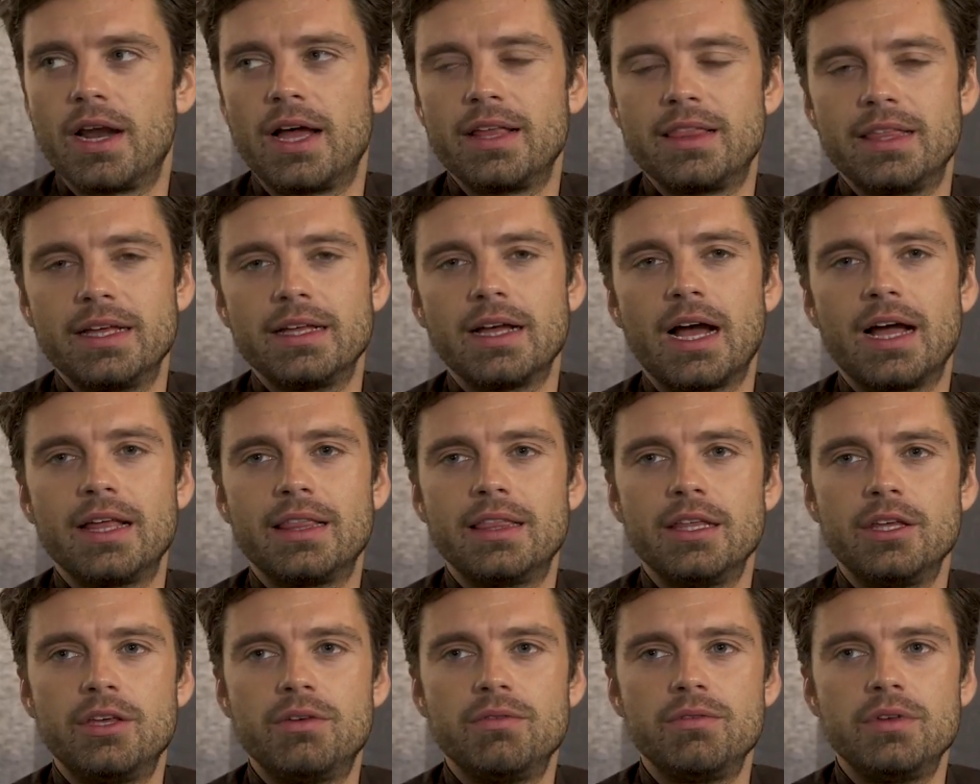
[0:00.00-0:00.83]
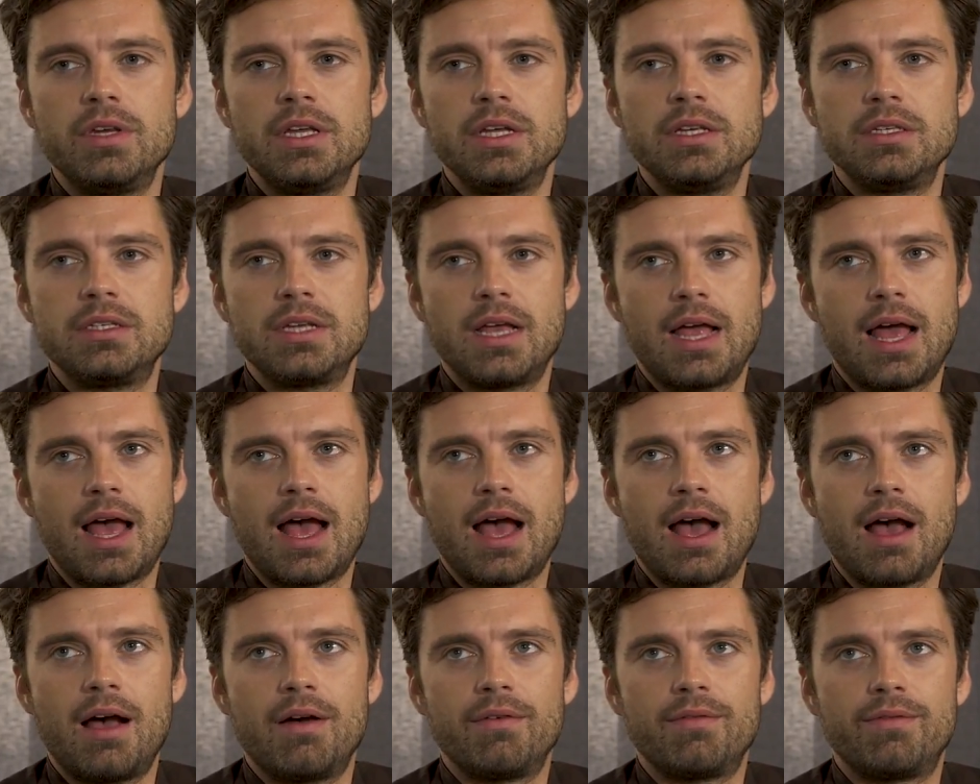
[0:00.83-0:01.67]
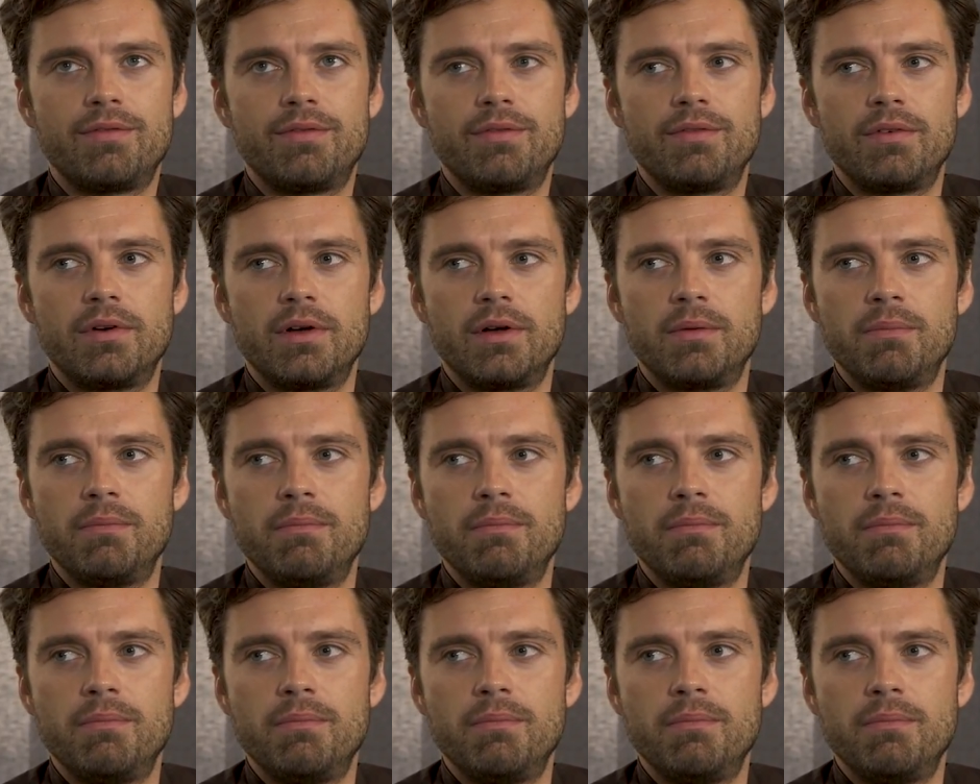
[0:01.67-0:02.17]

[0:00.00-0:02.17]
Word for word: I think I think you need to have a